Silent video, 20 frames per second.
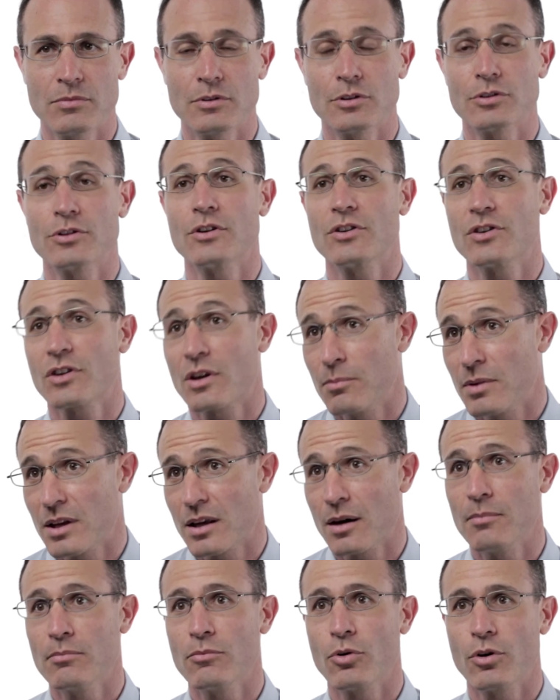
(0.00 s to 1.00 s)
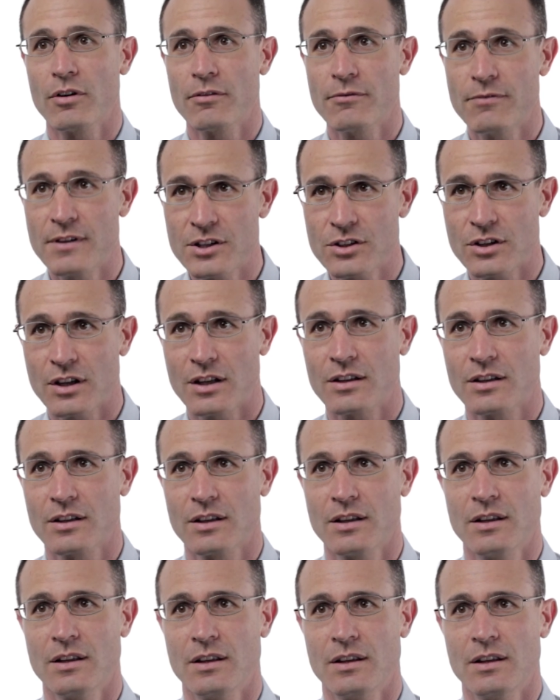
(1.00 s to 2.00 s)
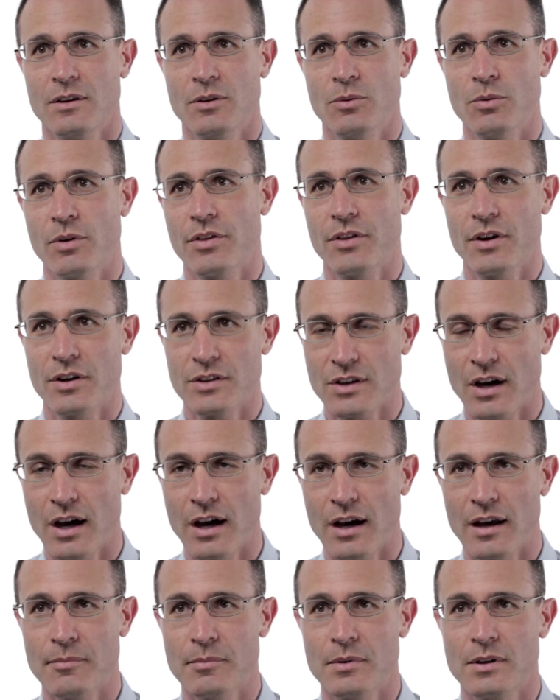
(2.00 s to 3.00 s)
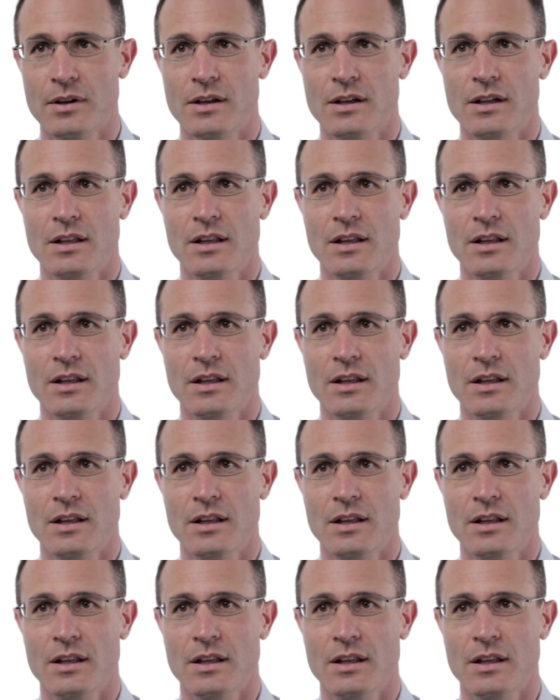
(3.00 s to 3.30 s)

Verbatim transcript: learners can become more efficient with their time.